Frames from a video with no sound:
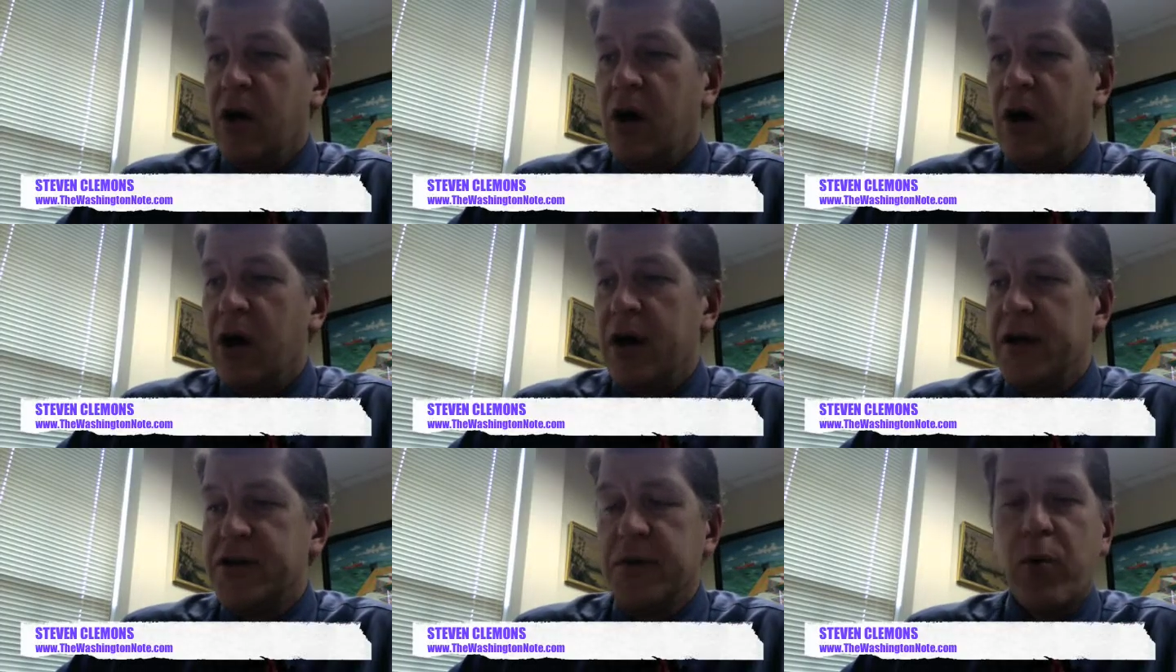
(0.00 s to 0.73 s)

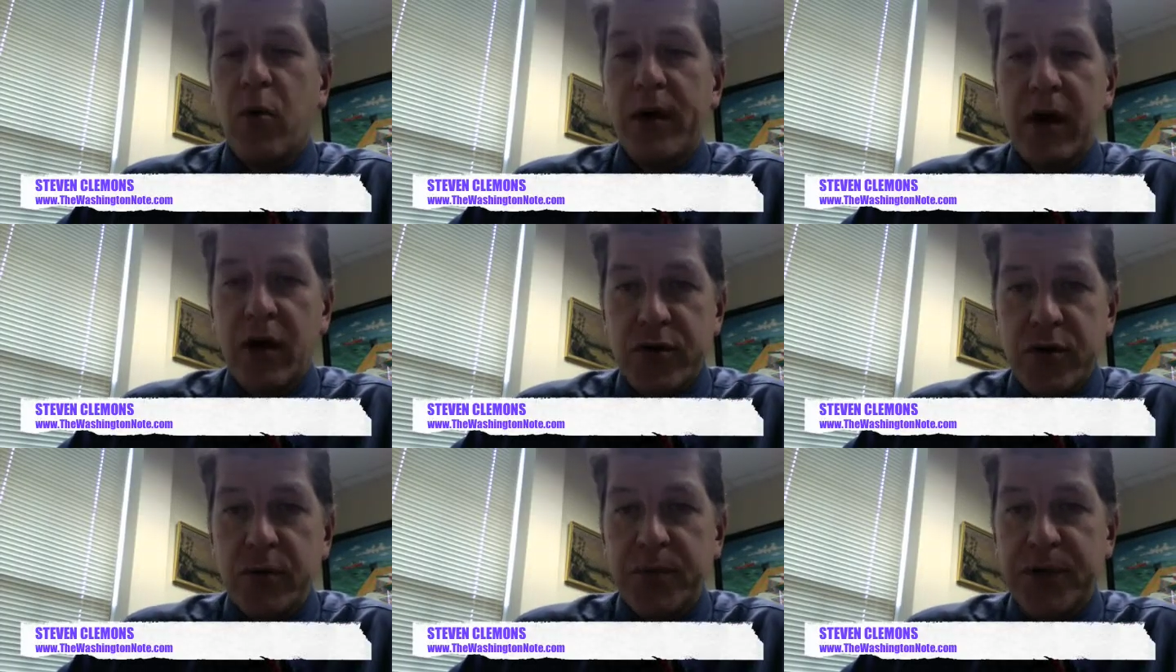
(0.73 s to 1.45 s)
on supporting our
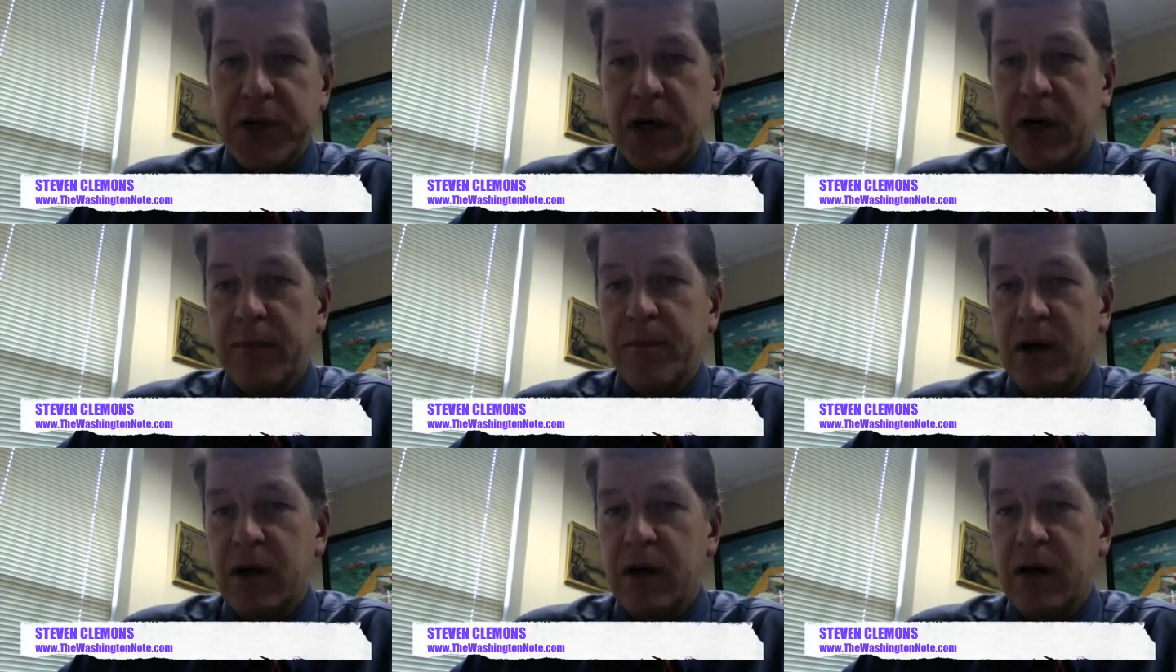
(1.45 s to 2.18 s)
troops.
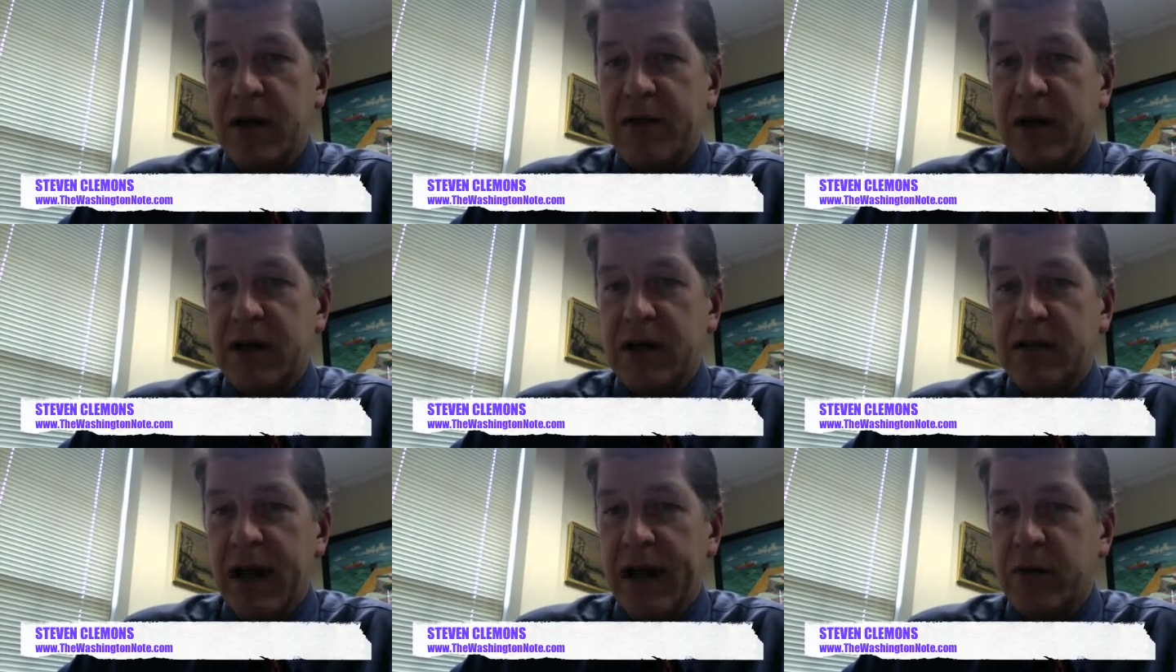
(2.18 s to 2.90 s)
I think
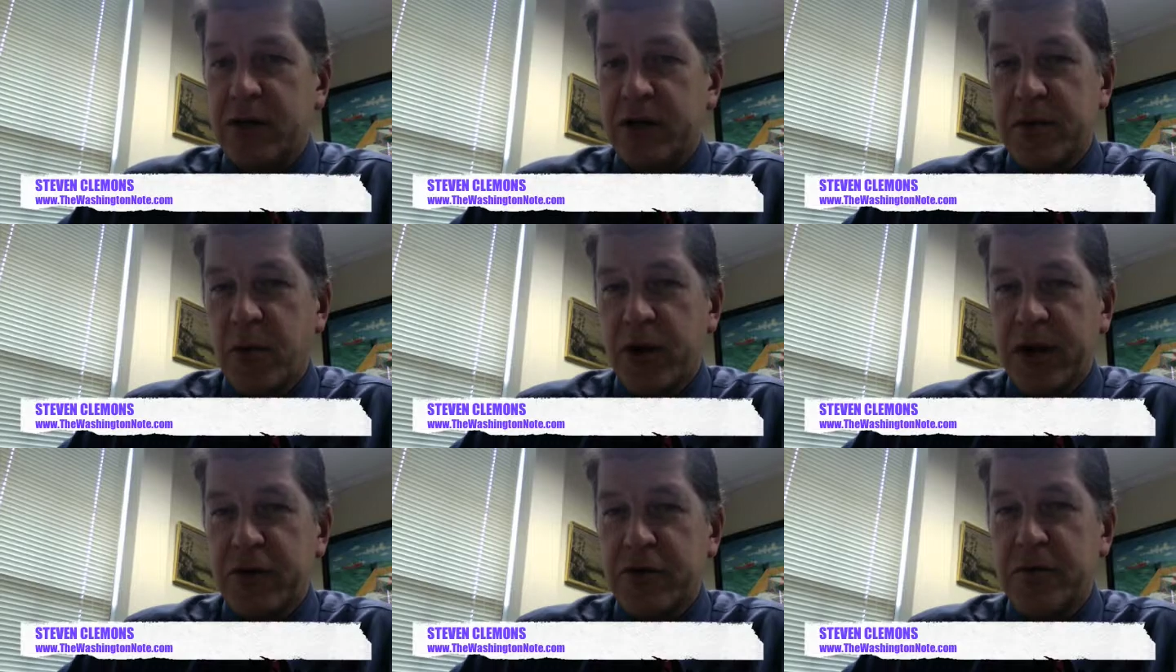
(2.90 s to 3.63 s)
his language on
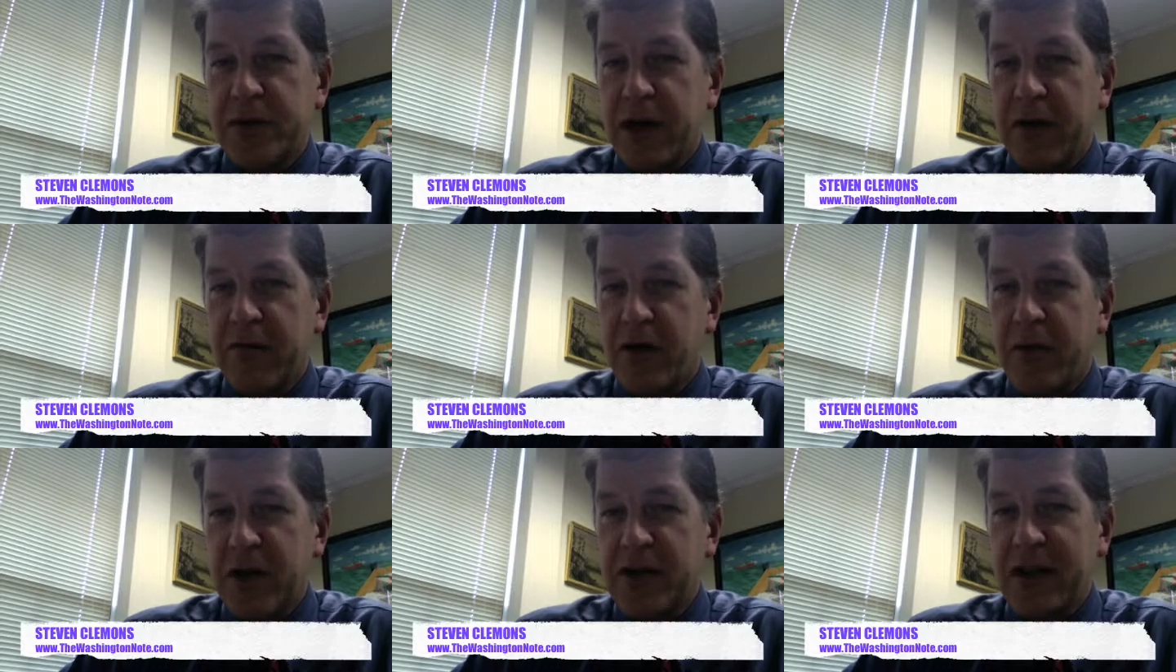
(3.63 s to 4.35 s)
supporting the troops sounded
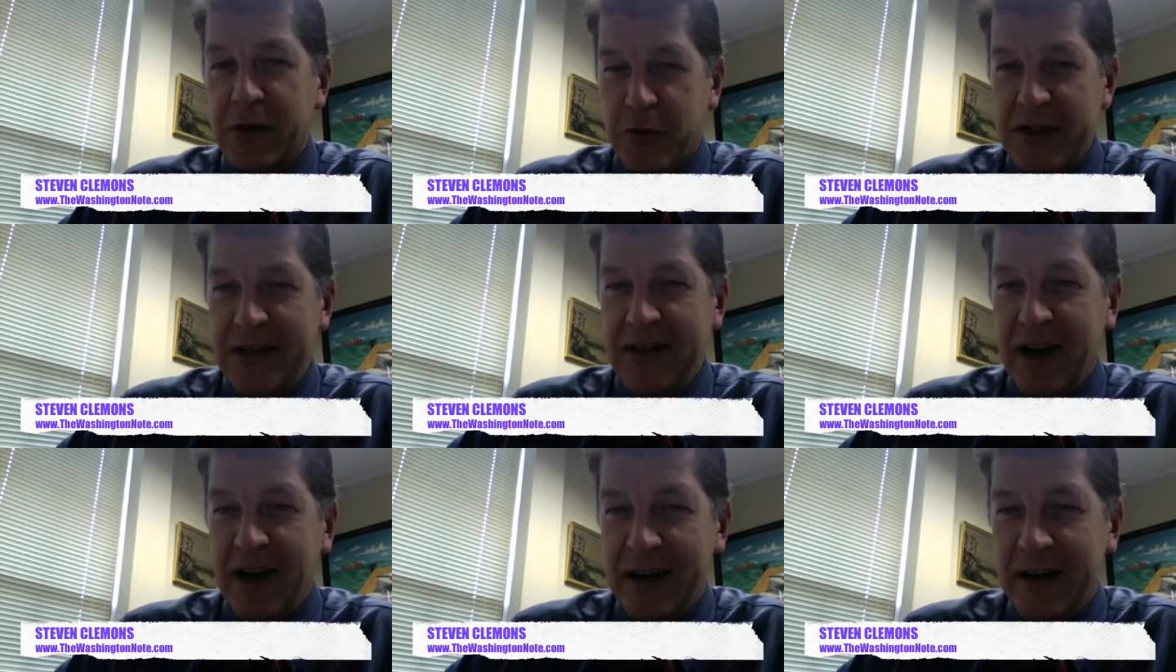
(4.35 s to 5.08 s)
very much like Chris
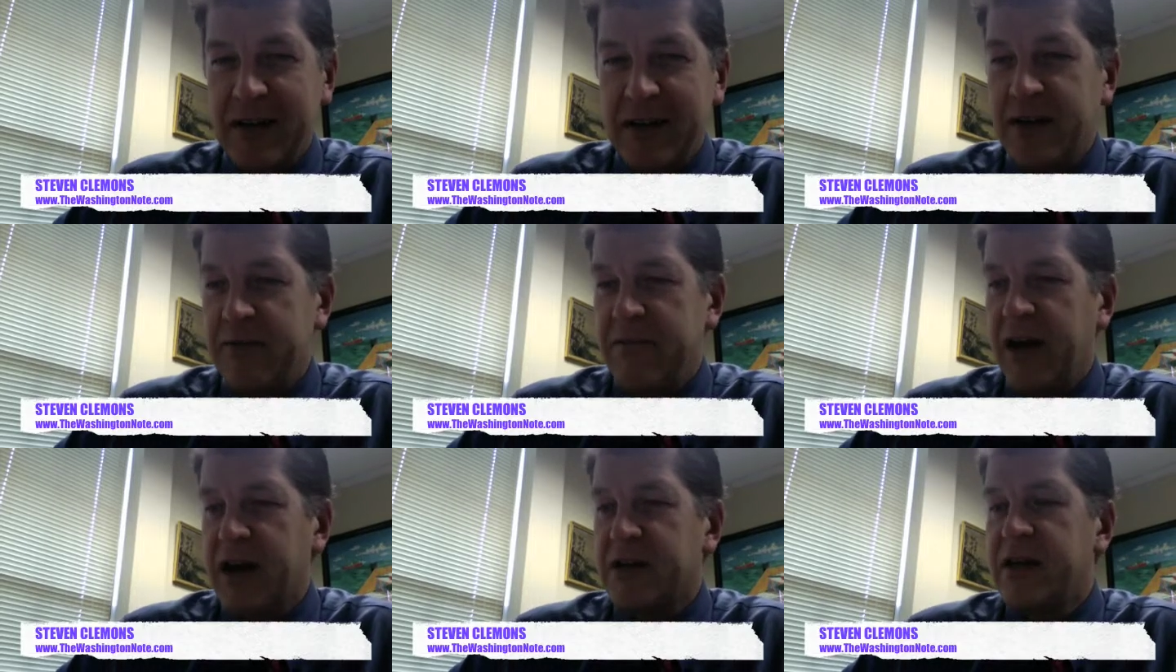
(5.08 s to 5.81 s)
Dodd, in
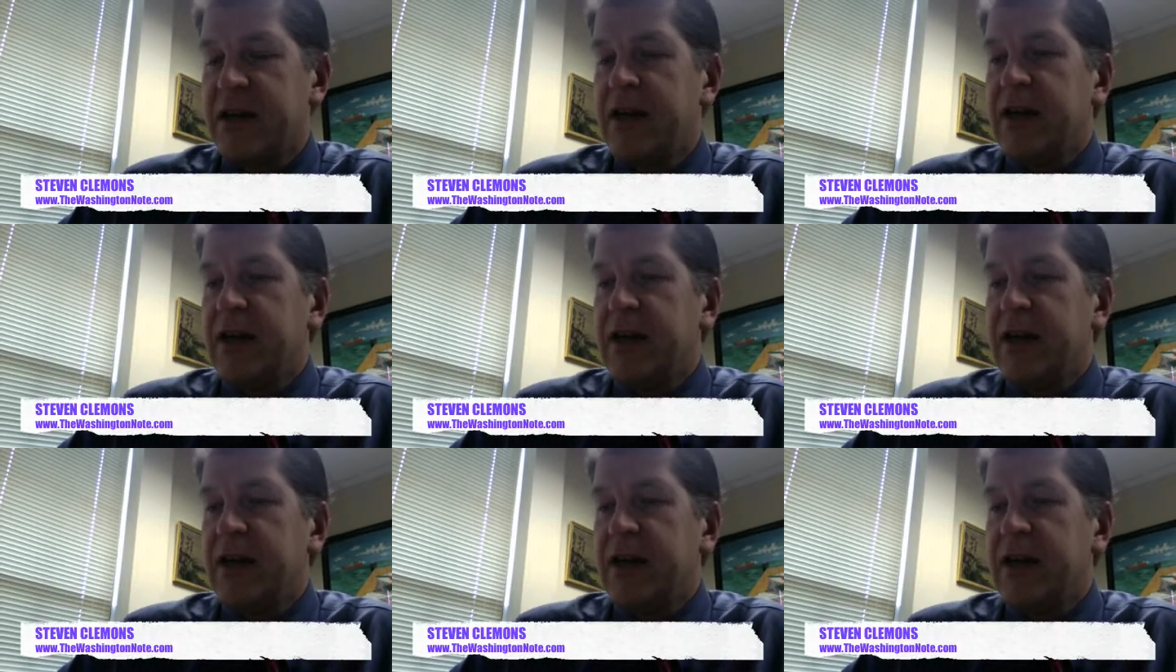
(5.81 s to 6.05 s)
fact.